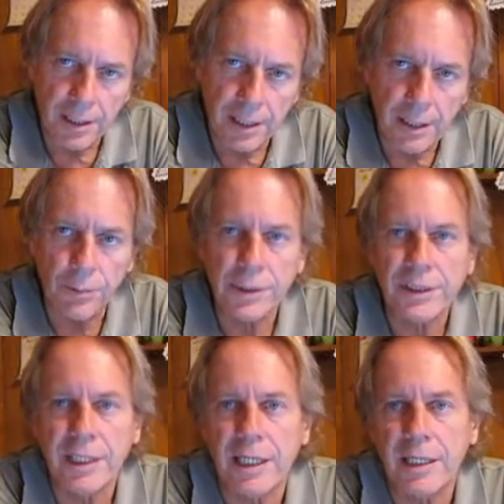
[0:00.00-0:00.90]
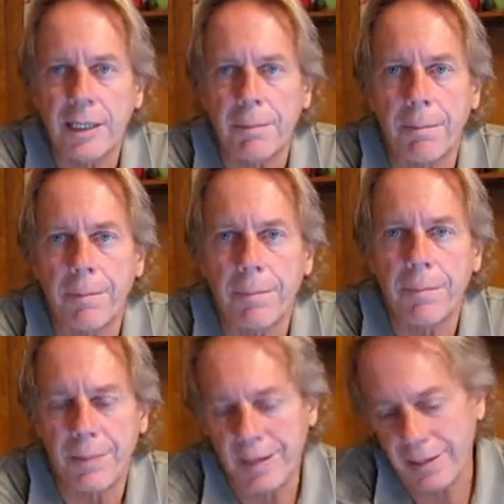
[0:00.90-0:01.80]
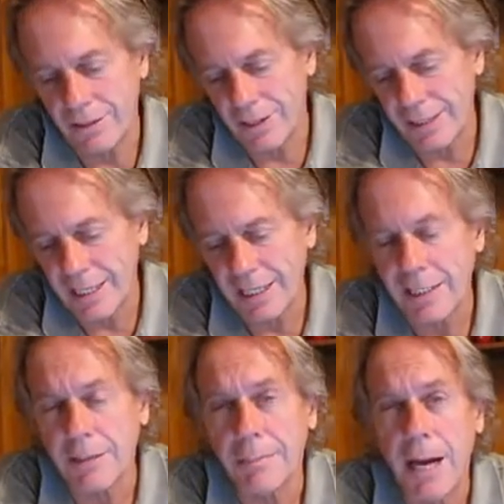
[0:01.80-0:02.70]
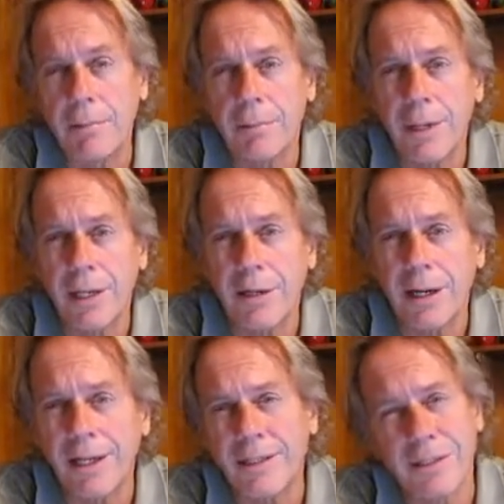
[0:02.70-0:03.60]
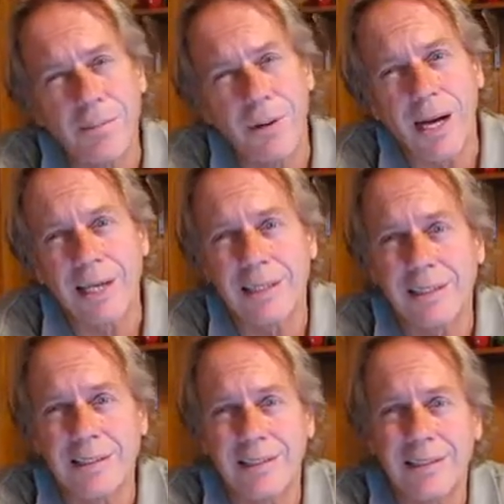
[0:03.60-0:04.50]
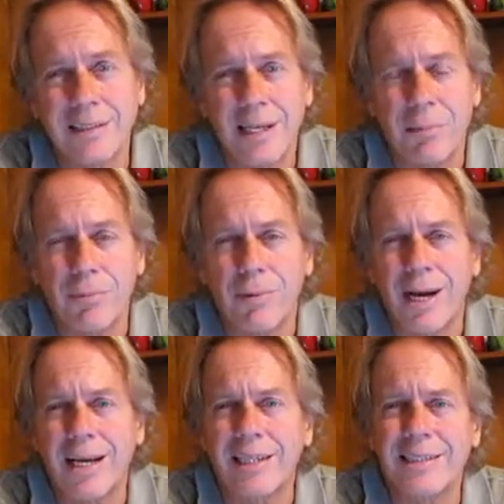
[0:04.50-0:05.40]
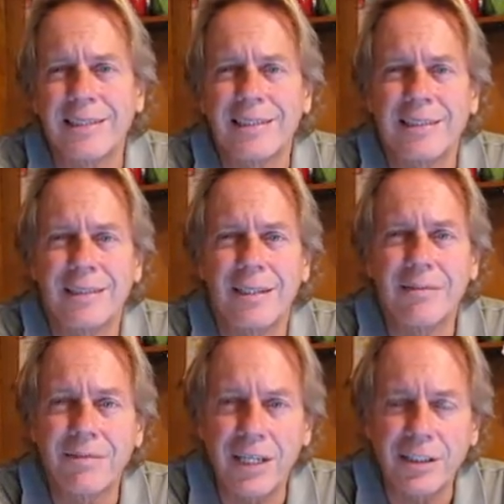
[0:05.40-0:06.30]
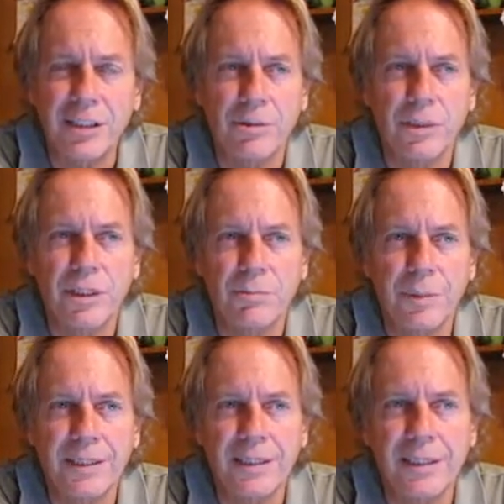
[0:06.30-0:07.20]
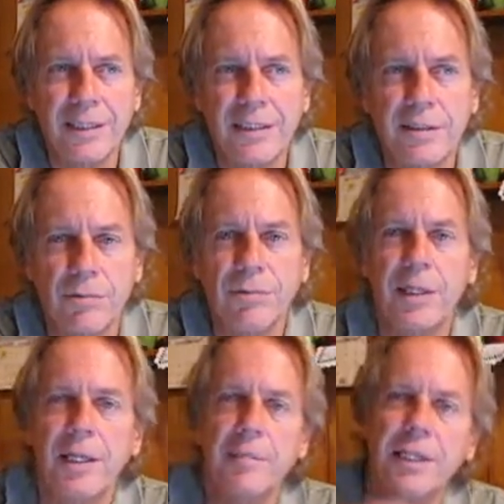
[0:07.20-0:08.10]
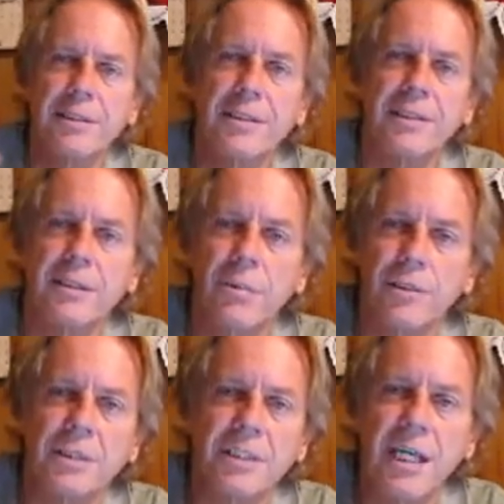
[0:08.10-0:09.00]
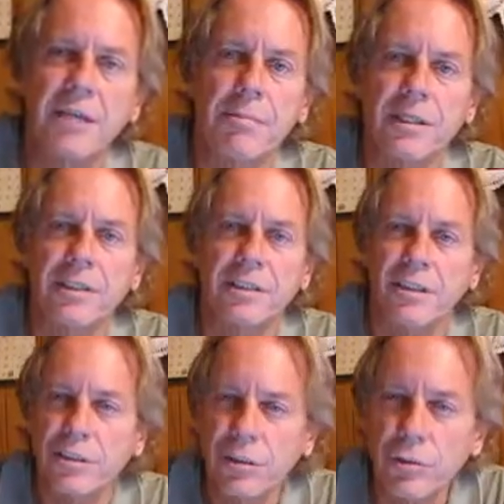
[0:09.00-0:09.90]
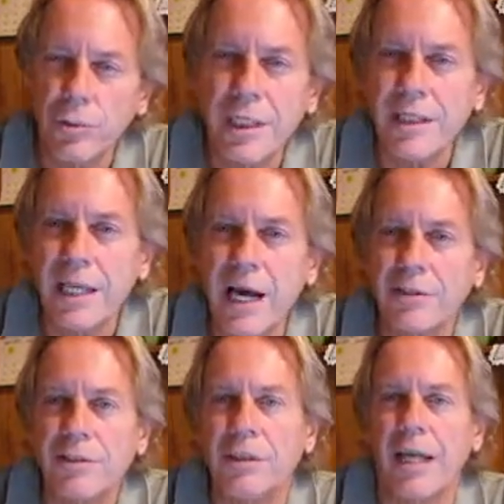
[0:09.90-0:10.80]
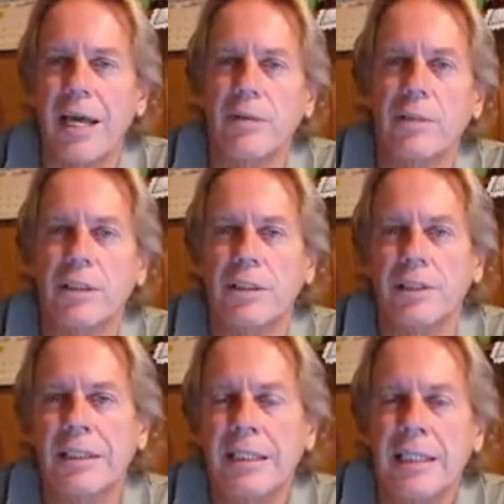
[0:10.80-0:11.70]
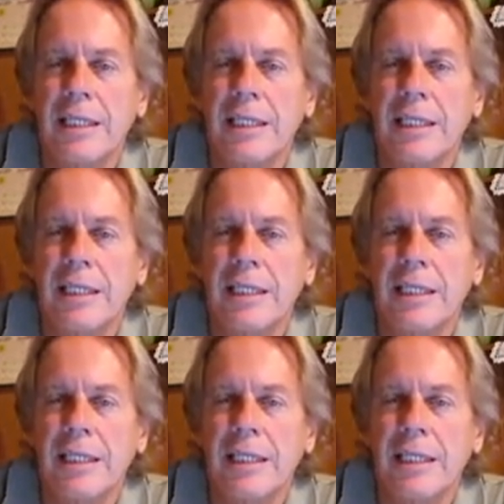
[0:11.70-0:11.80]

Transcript: will say that, I'd kind of like the Babel breaker. I got this product that's not a product, it's an invention, which basically is a repeating message that would say the message. There's 3,000 languages